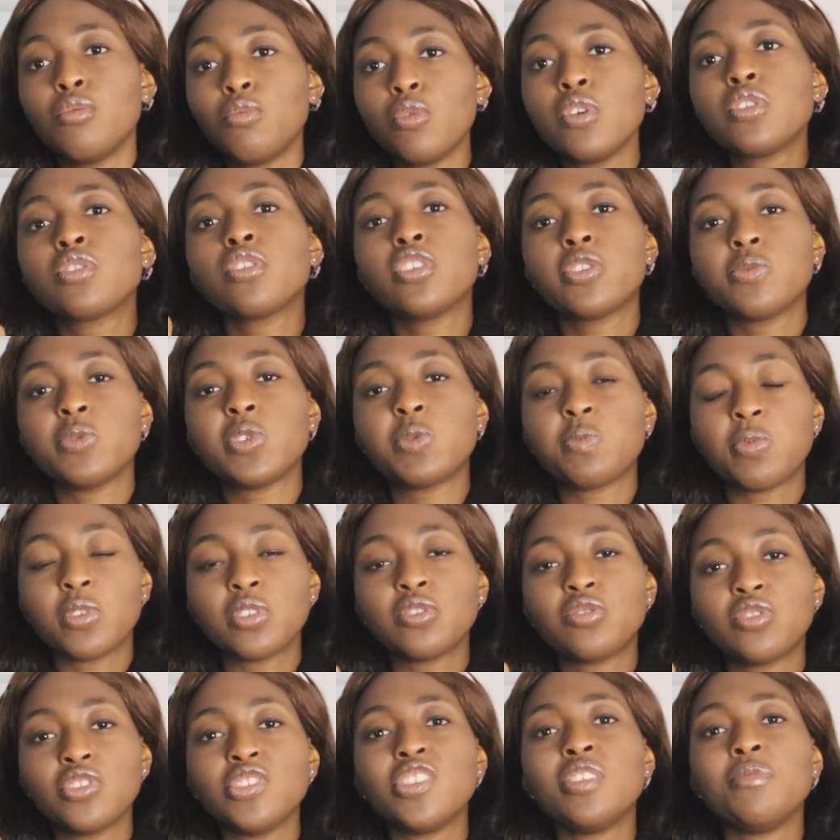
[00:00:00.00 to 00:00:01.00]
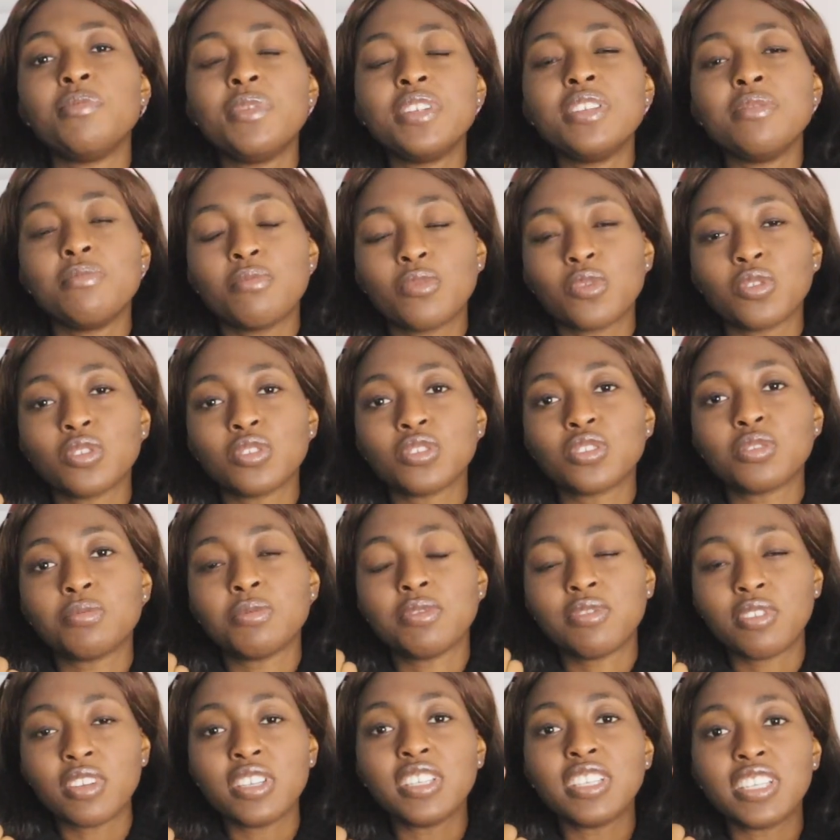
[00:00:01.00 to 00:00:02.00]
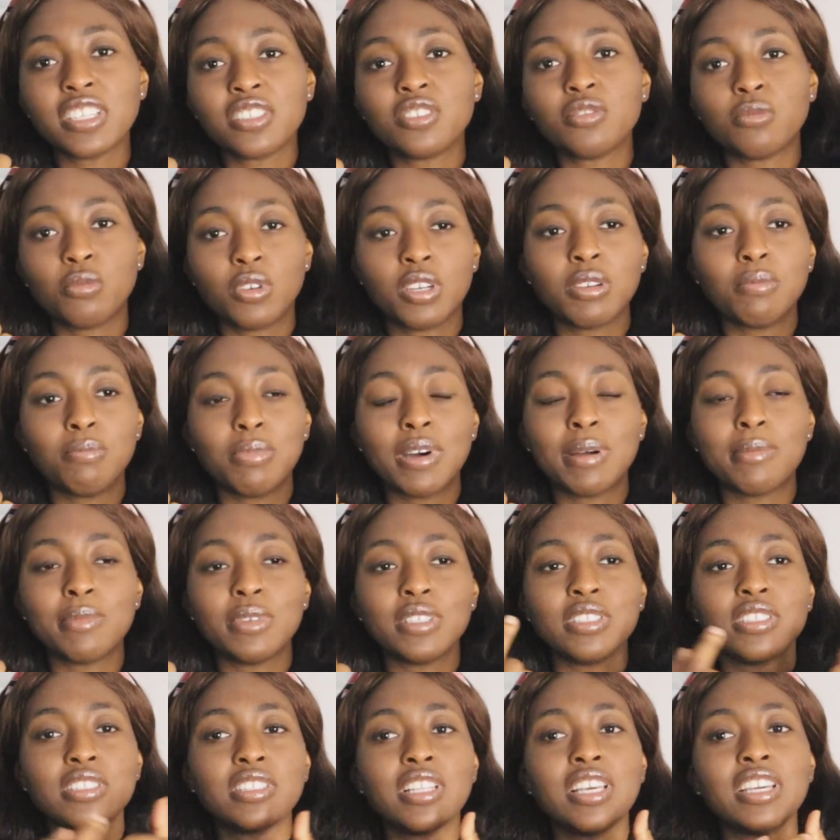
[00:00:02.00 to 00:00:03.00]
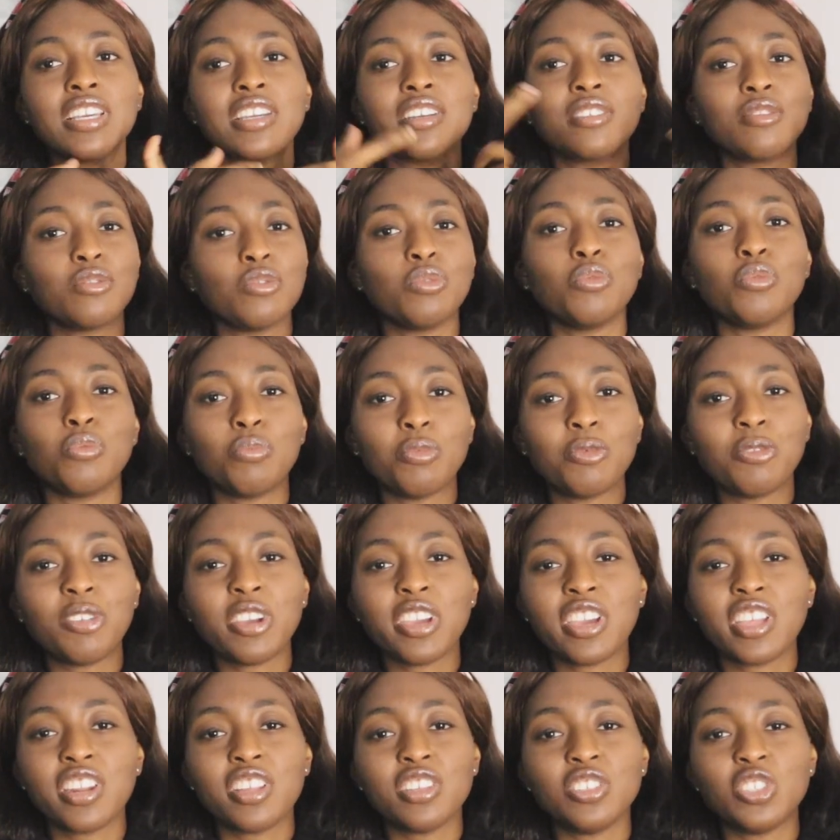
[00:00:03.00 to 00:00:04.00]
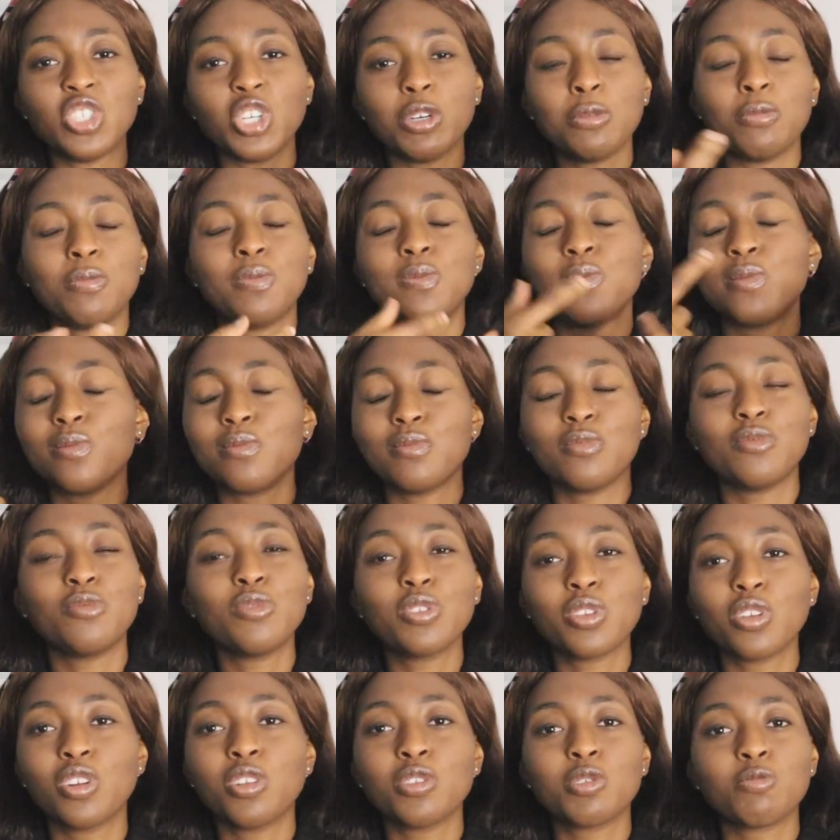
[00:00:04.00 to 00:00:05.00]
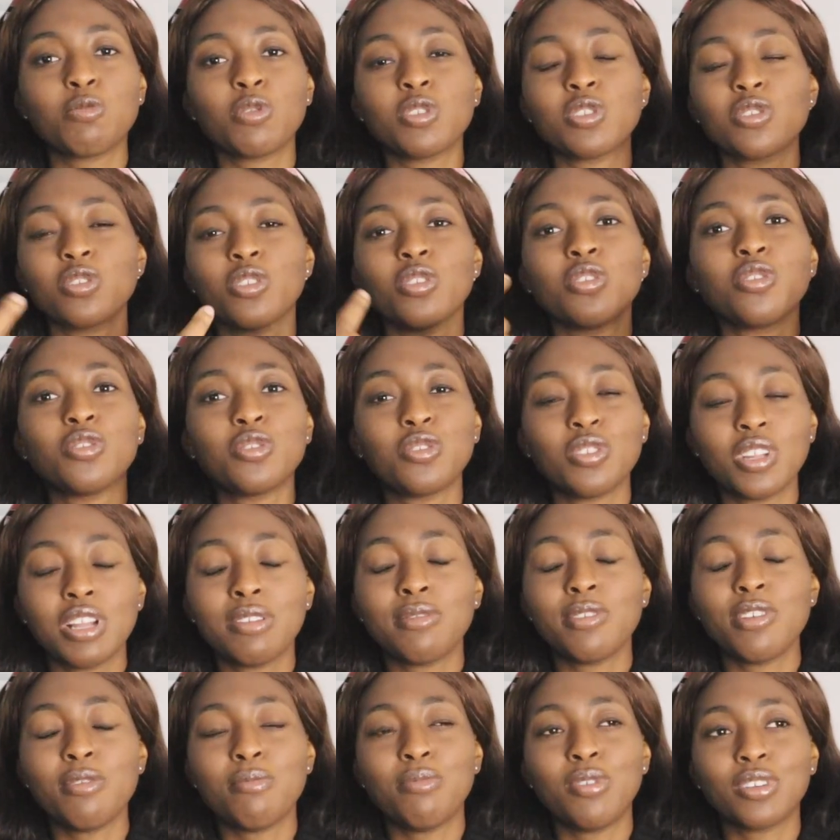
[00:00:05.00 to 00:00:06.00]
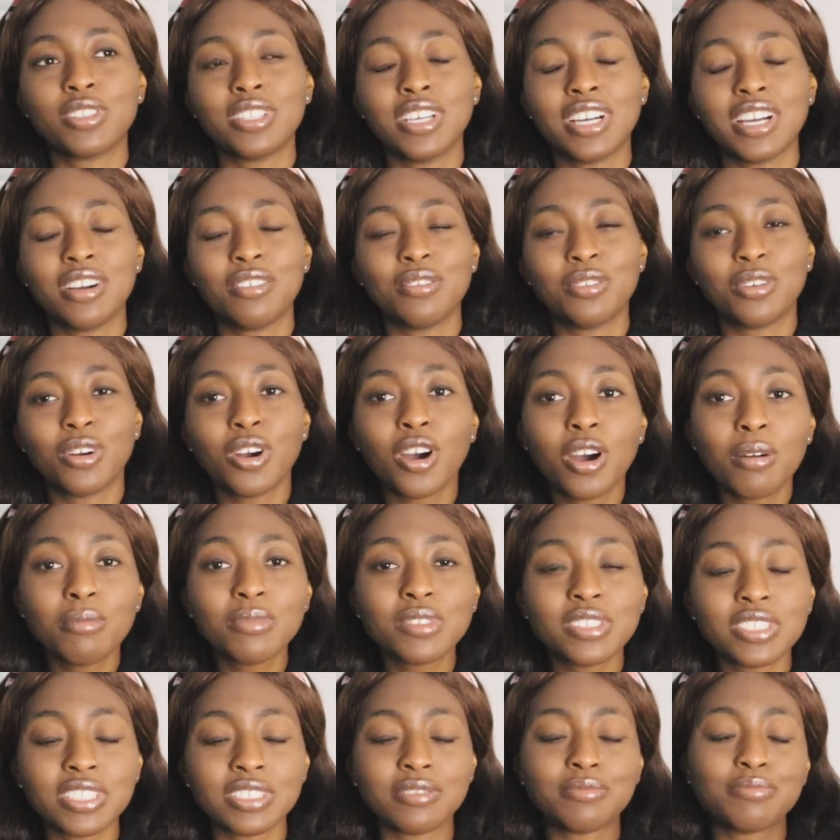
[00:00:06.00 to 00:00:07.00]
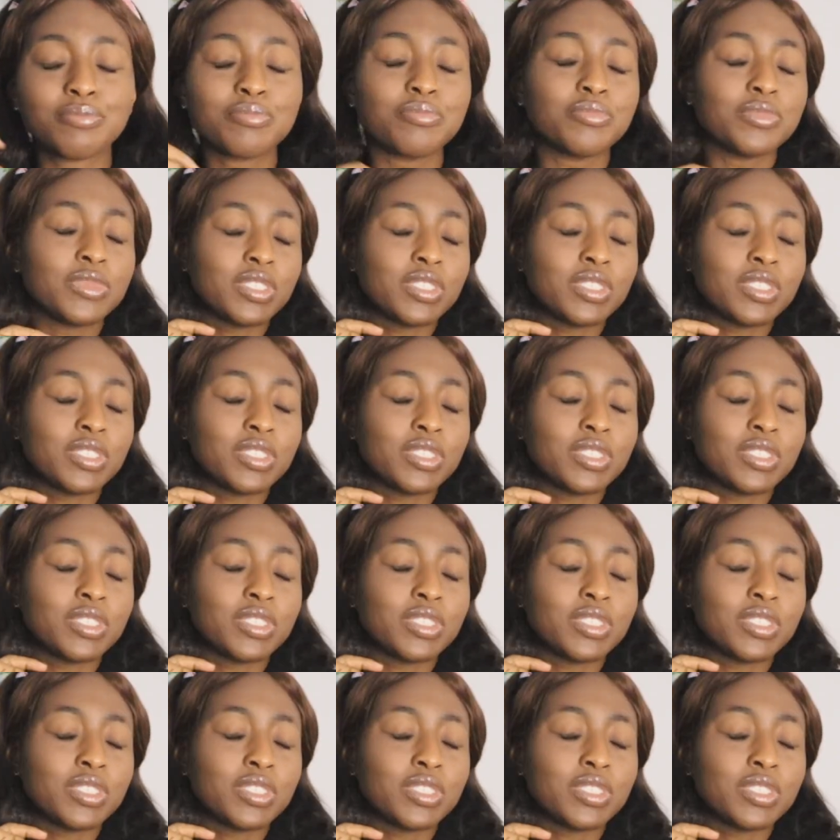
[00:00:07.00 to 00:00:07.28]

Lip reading: Who's going to be sponsoring your many months before you get your working permit? Like before you get a job, who's going to sponsor? So that's where your blocked account comes in.